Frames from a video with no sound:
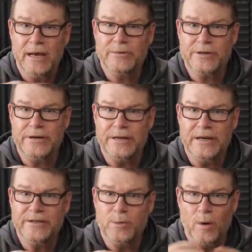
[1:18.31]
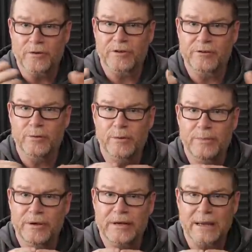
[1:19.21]
I'm sure he does. He walks into a
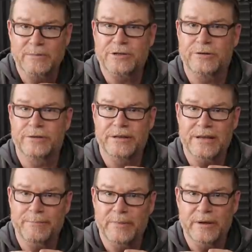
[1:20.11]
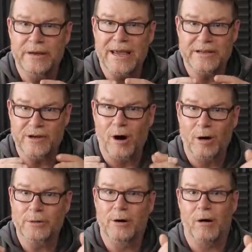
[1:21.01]
building. I'm sure that that building has
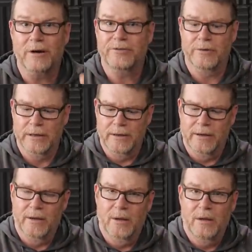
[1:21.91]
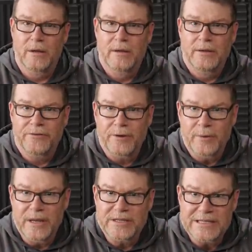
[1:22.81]
armed guards.
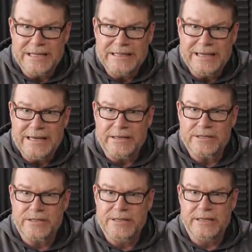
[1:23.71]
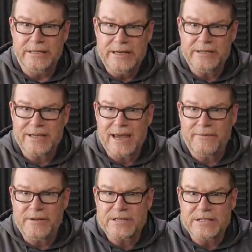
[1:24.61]
So it's the elitists. The elitists
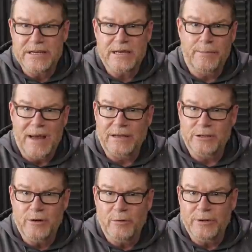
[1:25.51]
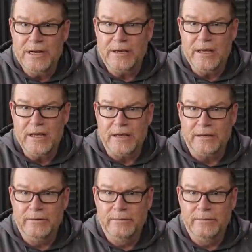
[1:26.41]
have this thing about you don't need a gun.